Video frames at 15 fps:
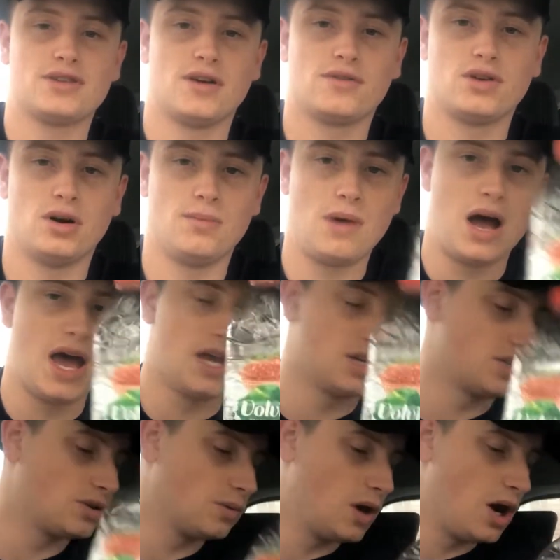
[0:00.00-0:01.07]
So I've got my
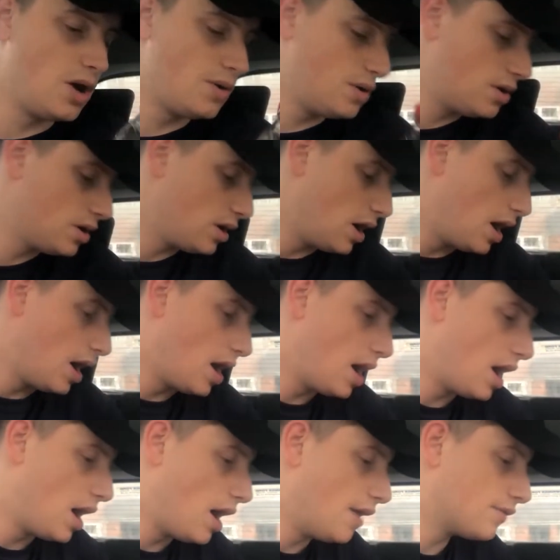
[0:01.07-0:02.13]
H2O,
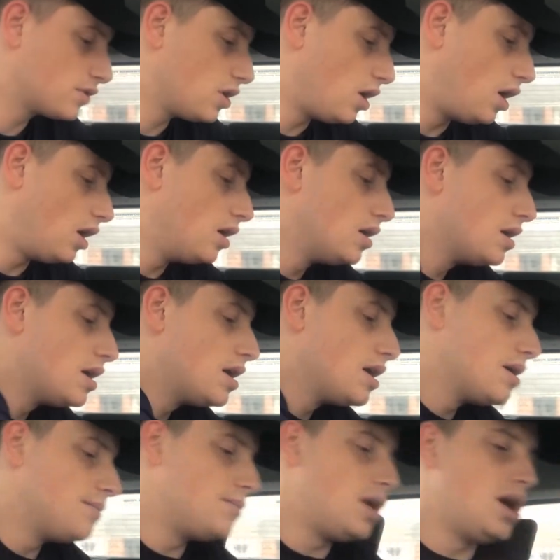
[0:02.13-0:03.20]
I've got
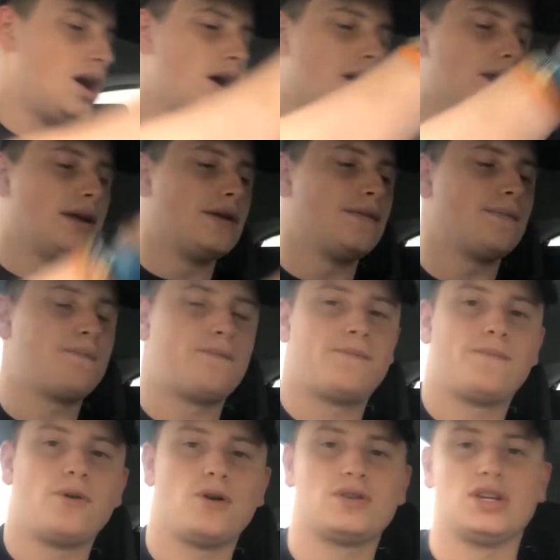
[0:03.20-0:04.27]
my
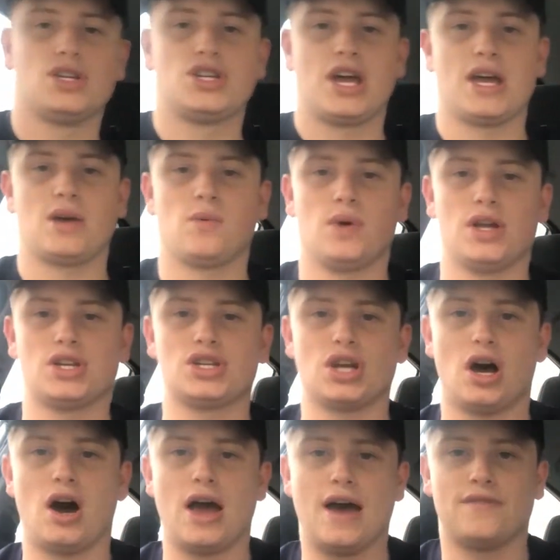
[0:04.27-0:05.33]
protein shake, which
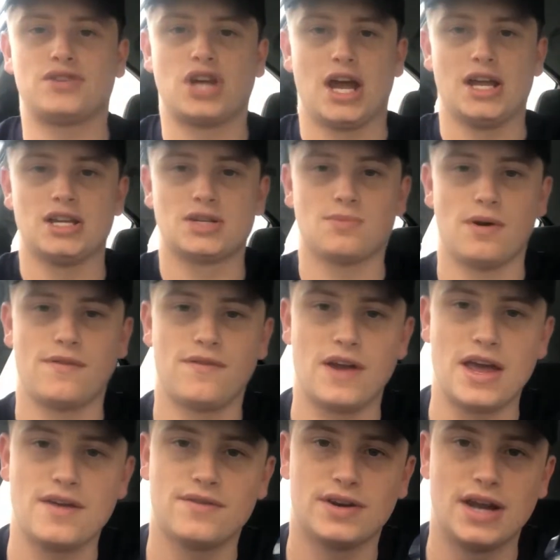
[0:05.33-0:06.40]
I have changed my
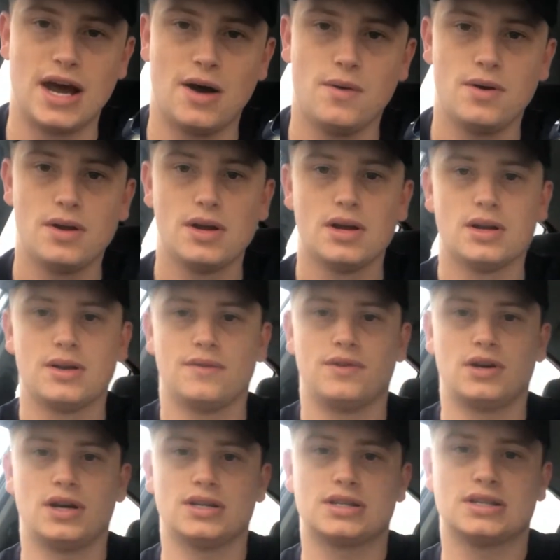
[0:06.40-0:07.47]
flavor now. If
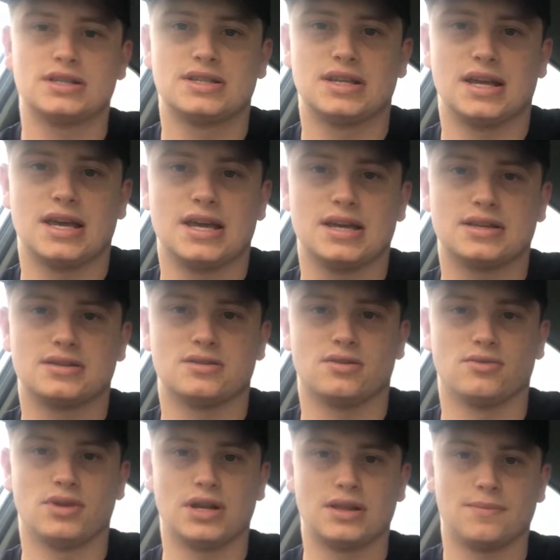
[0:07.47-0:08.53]
you guys can see it, it's
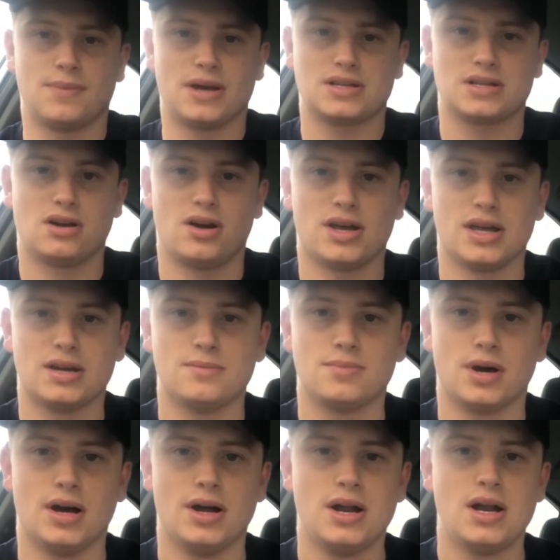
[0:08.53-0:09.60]
not really the best lighting,
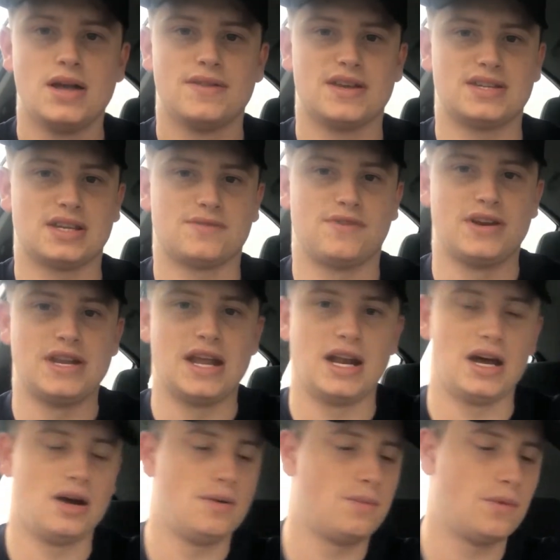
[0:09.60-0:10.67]
but this is
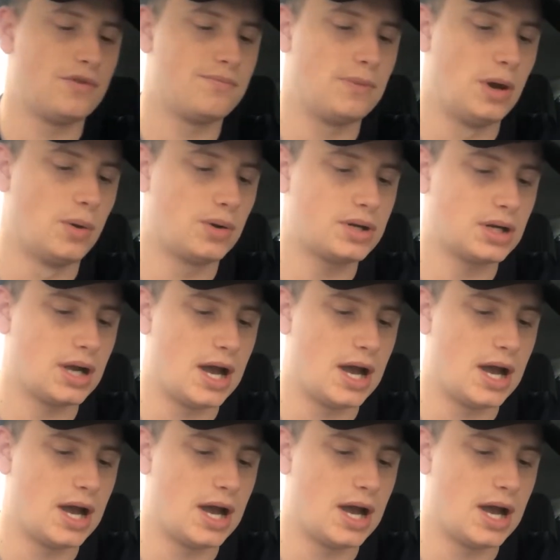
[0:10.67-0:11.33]
vanilla with milk.